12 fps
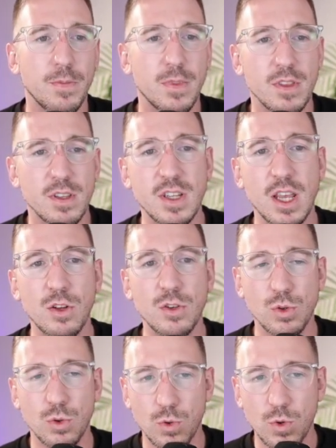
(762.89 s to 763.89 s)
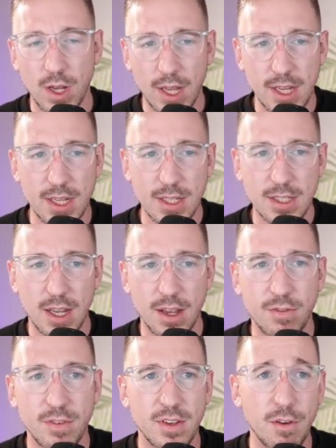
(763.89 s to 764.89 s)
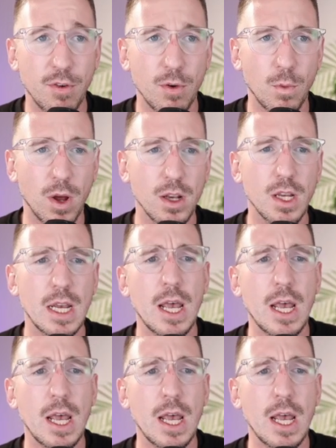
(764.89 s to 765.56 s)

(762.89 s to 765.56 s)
The second tool is a different one,